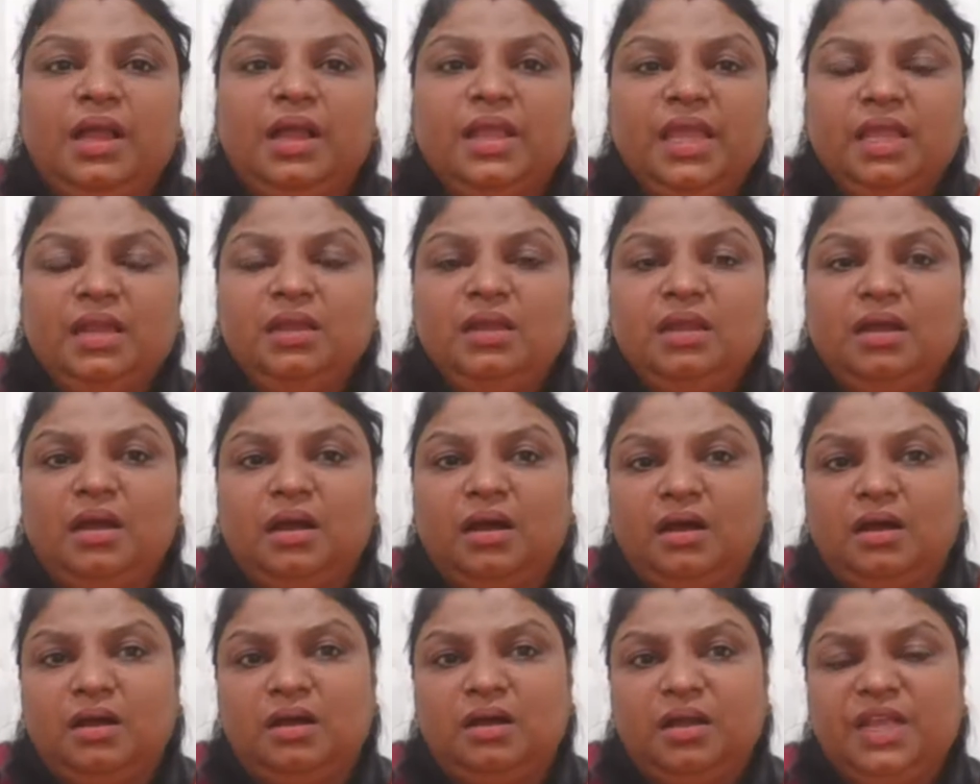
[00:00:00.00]
Again,
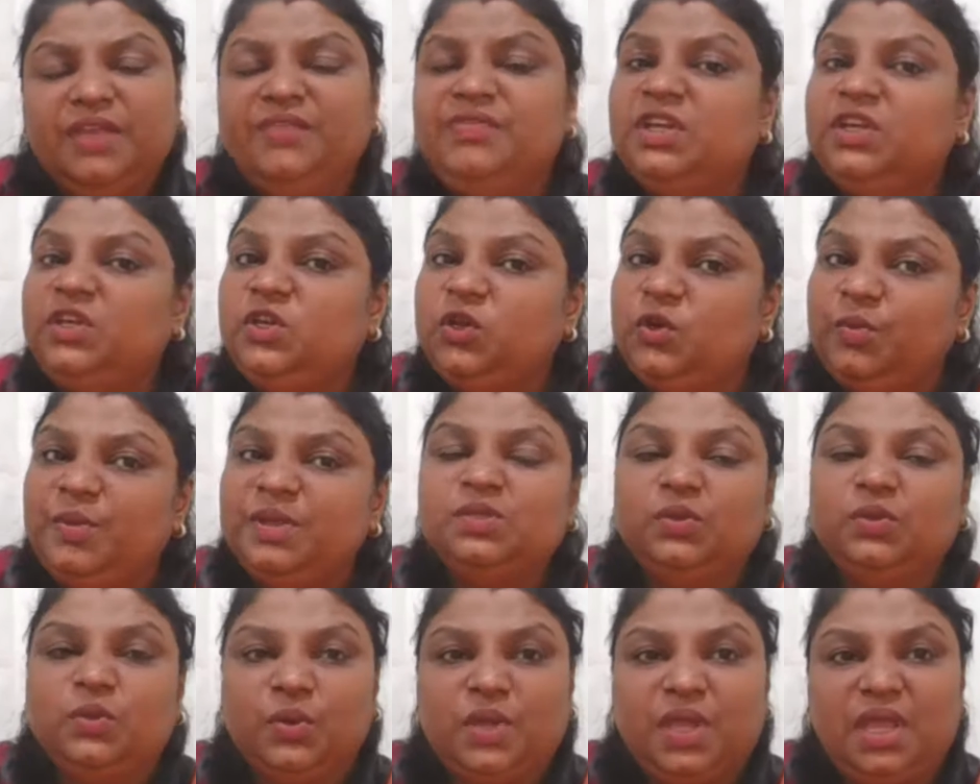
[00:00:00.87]
if the tube
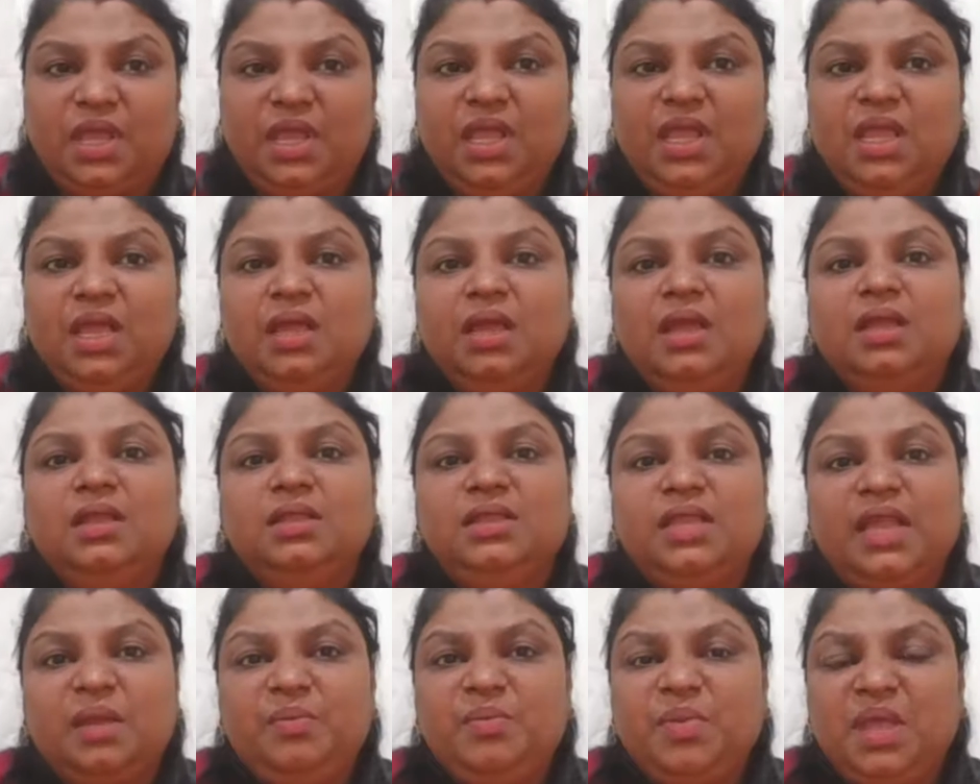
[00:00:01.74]
is okay,
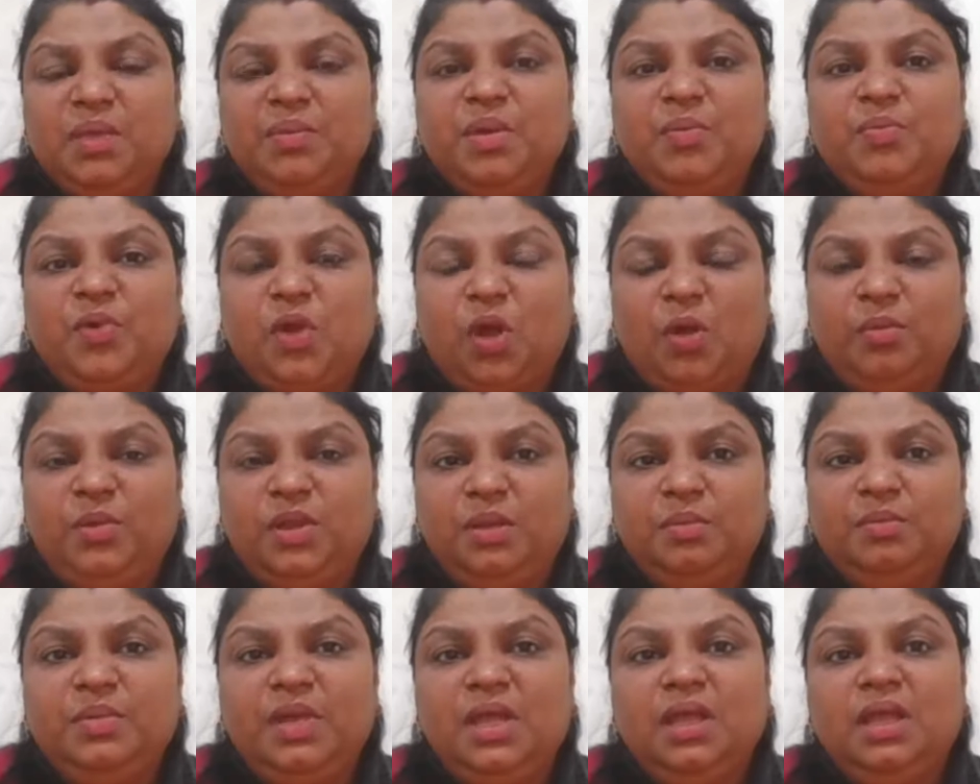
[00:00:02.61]
there may be
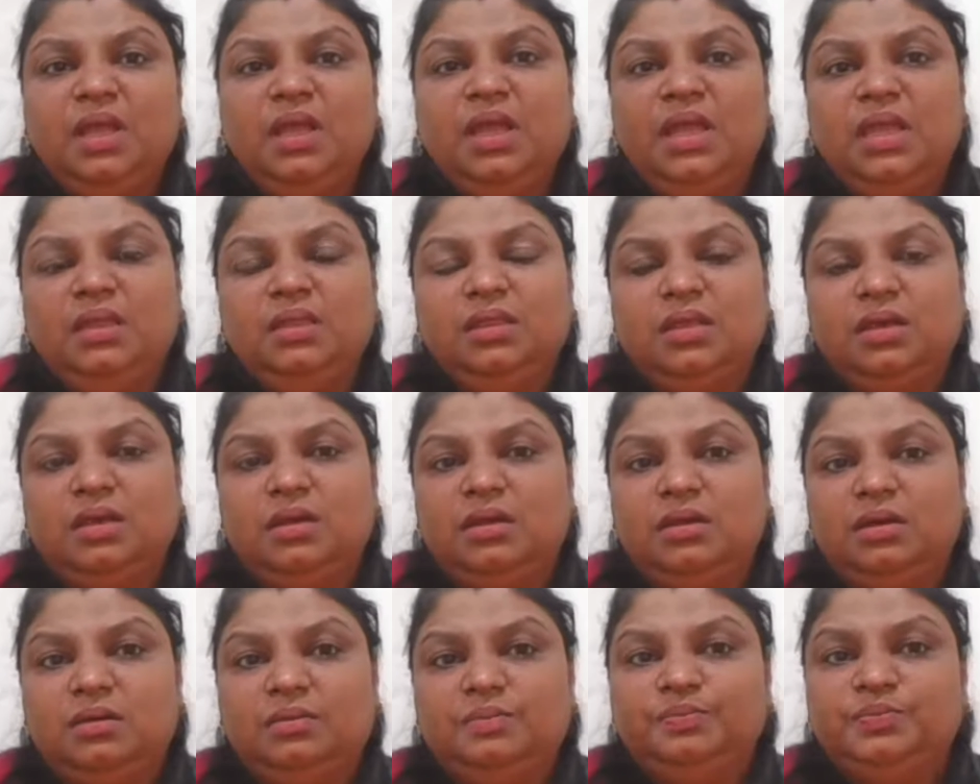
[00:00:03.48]
problem in
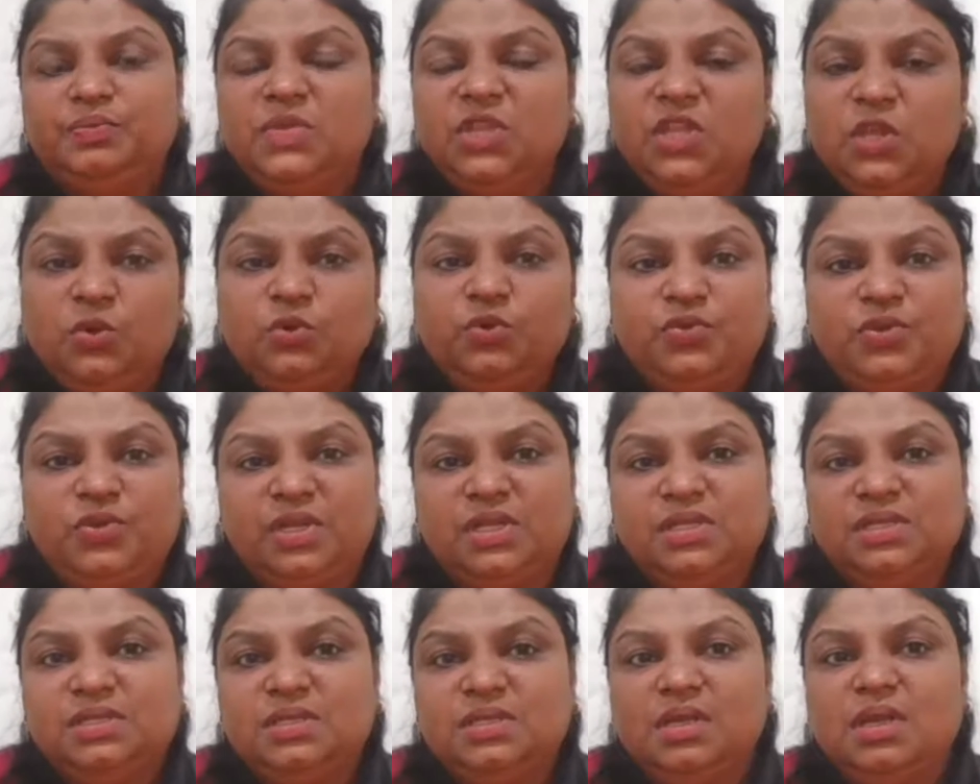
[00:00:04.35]
the
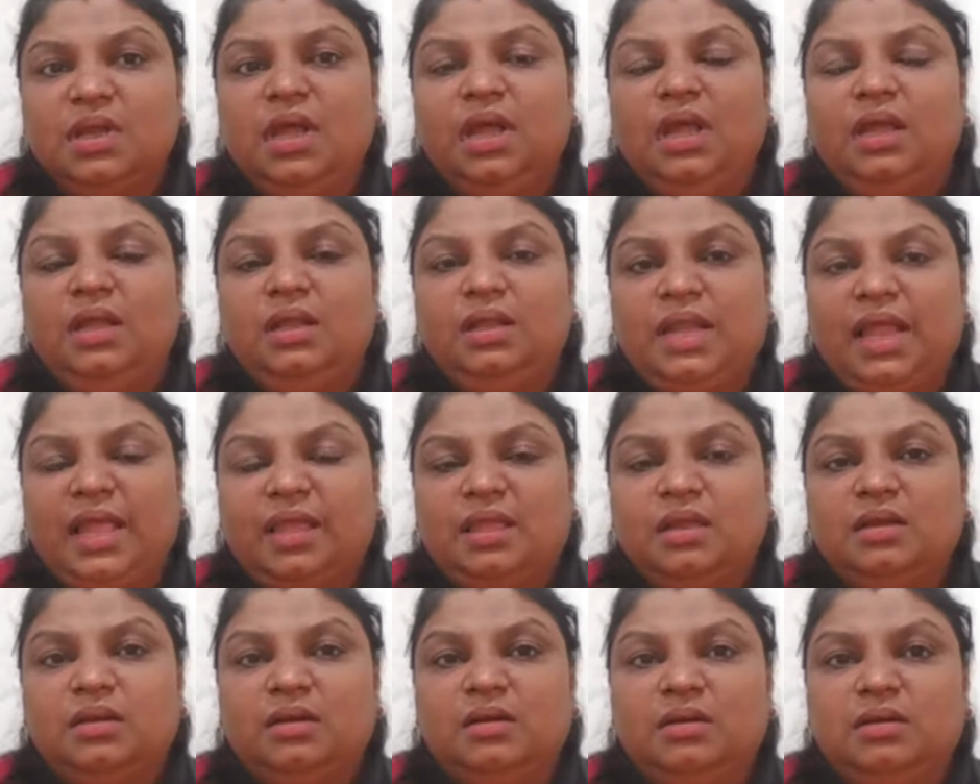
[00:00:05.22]
uterus.
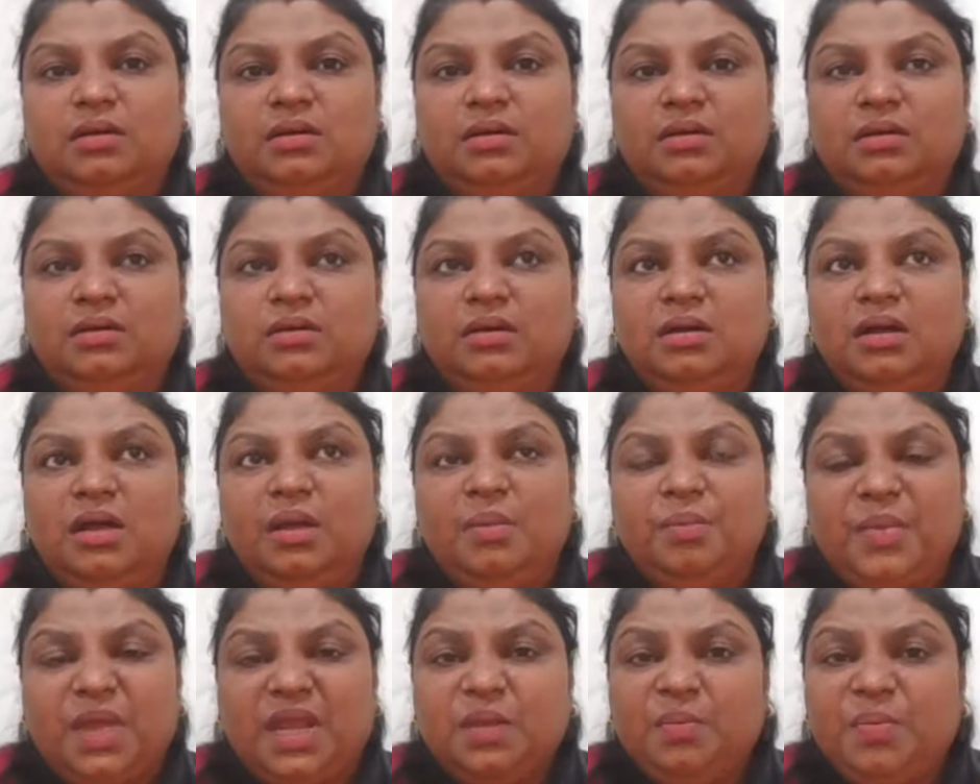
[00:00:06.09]
Like
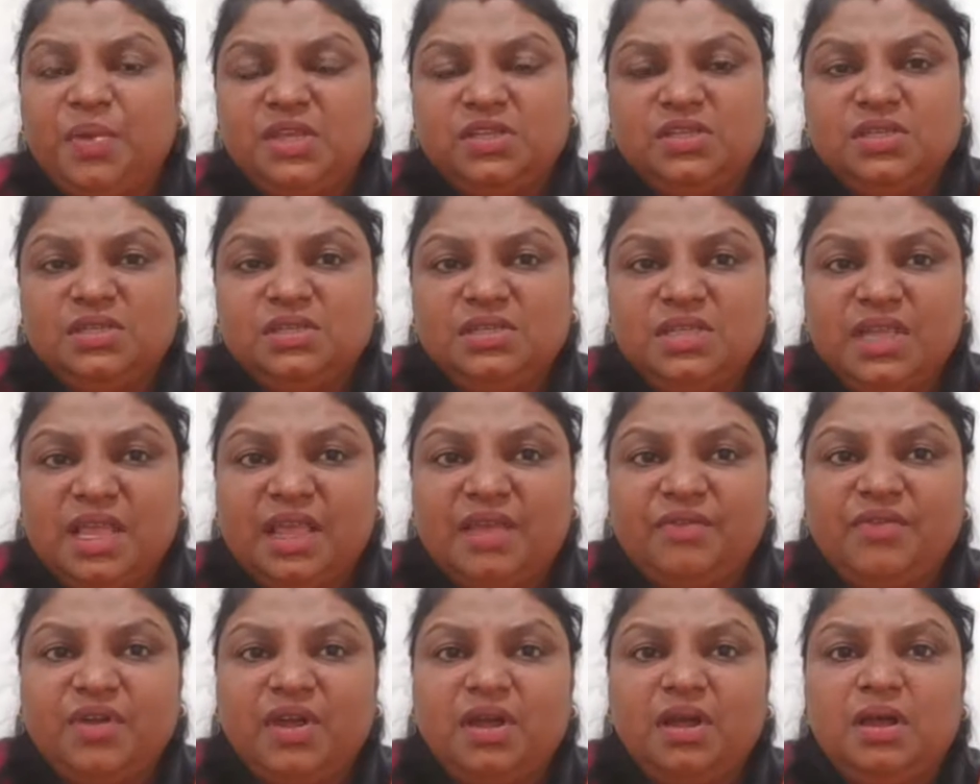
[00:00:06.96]
many patients,
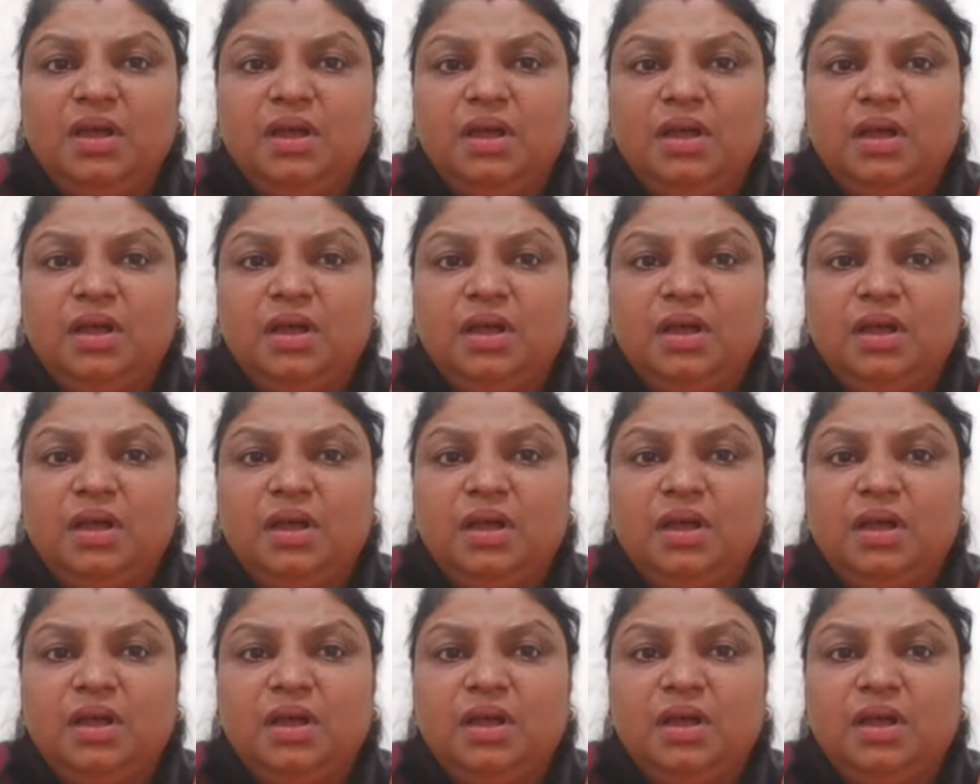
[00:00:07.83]
they have